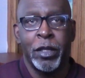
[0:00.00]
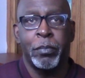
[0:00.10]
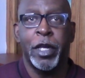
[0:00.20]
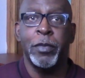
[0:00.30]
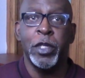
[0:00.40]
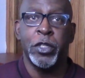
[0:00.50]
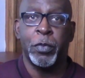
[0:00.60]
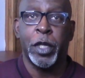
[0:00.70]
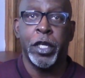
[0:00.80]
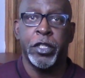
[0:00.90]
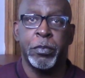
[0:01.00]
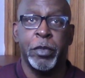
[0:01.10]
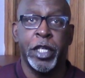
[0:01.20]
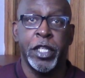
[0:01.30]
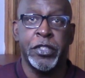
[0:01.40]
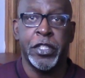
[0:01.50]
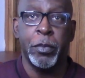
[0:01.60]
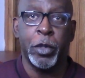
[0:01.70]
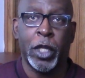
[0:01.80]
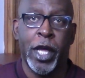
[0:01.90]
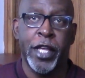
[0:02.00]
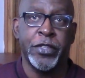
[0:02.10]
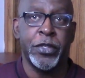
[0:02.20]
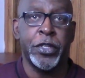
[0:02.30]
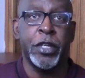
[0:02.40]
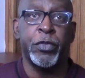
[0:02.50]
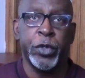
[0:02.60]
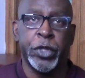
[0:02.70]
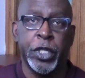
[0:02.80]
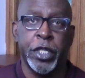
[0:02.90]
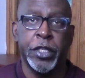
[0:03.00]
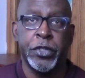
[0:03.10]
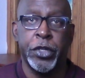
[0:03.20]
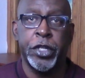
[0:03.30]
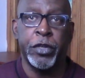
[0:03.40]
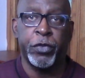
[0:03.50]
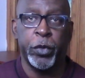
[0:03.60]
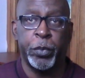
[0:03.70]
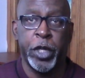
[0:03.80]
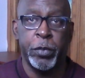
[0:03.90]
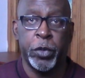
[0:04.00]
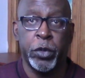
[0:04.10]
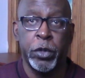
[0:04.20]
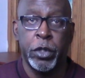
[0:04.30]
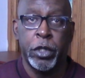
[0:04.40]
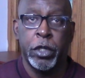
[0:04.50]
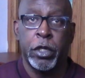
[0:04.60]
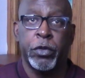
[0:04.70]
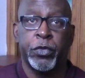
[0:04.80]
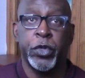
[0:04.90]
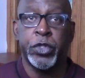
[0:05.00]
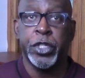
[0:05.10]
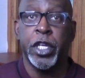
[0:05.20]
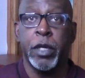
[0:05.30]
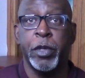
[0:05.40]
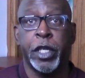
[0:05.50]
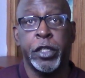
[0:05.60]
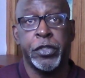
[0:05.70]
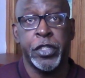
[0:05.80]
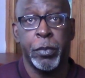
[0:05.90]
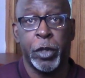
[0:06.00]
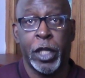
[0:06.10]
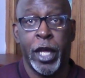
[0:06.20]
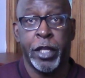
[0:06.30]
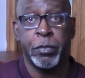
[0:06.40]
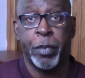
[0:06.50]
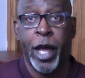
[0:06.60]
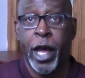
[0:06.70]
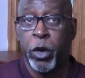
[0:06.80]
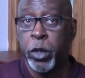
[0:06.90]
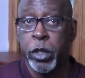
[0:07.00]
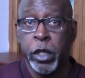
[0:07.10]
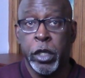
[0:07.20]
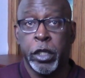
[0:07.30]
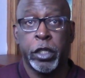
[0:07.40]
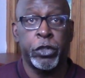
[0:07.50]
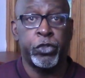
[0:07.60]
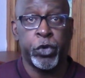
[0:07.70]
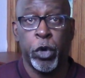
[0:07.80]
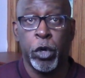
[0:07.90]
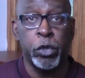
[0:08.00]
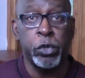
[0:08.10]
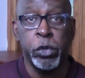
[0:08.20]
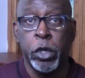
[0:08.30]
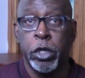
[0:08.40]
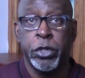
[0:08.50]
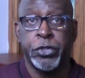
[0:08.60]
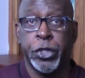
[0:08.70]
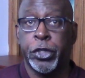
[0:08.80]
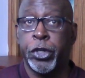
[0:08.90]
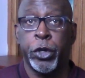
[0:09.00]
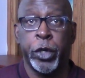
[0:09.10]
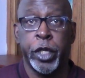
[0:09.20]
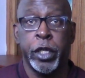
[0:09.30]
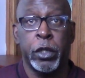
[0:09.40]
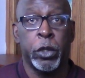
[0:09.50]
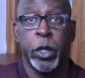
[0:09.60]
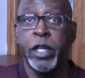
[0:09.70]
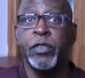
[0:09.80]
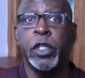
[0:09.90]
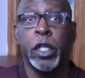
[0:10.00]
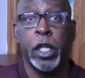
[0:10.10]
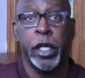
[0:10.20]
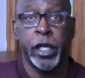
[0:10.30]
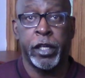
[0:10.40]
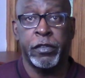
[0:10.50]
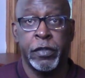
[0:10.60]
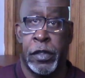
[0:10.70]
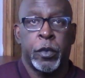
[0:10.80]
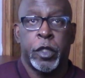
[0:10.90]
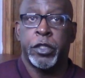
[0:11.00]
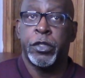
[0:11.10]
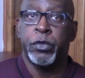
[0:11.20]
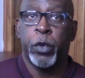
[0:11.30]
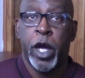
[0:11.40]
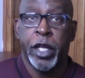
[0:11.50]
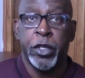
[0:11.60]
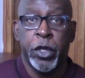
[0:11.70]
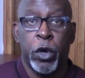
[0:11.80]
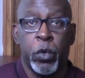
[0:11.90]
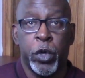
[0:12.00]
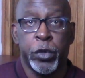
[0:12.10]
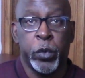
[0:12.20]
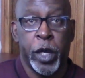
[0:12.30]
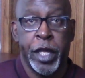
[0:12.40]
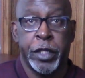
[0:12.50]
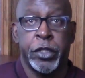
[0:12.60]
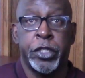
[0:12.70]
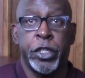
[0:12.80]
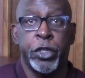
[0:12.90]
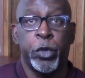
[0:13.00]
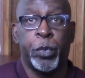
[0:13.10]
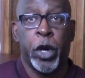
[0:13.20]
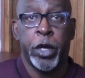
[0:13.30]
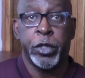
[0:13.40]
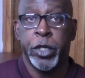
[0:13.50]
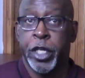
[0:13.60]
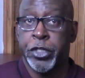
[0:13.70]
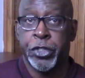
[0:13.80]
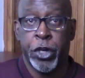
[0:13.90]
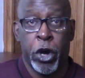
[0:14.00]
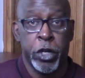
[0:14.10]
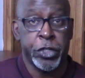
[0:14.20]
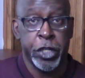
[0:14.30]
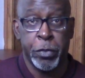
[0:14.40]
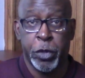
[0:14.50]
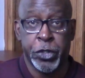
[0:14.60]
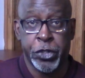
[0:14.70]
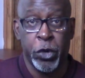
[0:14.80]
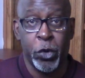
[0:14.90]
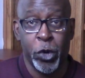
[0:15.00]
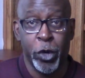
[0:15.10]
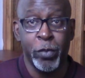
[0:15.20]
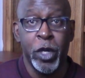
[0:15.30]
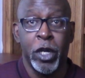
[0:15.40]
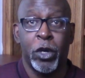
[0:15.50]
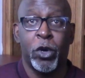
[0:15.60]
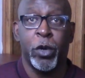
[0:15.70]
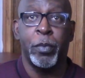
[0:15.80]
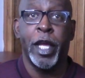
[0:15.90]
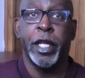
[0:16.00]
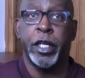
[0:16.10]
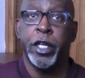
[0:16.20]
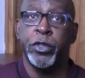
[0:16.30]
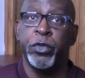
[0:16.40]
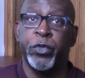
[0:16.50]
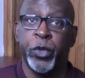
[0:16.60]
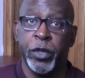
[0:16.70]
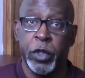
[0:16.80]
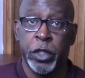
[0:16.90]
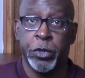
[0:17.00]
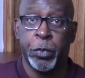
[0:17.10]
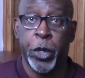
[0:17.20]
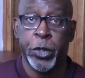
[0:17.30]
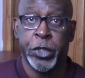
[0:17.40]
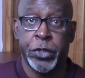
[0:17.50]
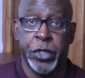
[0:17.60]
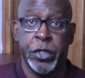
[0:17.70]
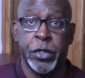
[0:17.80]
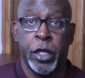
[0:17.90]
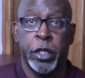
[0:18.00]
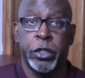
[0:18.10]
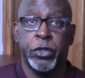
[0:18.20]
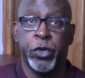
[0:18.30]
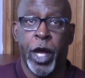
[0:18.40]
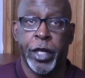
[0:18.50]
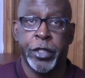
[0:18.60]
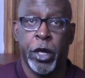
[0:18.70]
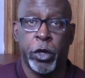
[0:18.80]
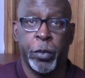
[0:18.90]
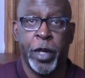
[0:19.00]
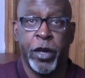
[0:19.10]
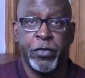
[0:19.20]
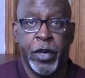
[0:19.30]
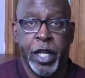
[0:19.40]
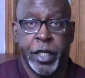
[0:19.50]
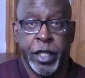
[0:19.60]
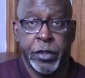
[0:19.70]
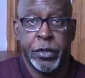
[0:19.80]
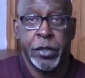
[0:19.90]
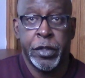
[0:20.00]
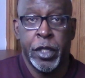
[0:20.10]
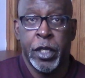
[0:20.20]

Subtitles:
Maybe it's because money symbolizes different things to different people. For some, it could symbolize power, control, security, or even love. This is why you don't want to wait until your partner has charged up a storm or made other frivolous purchases to try to talk about finances.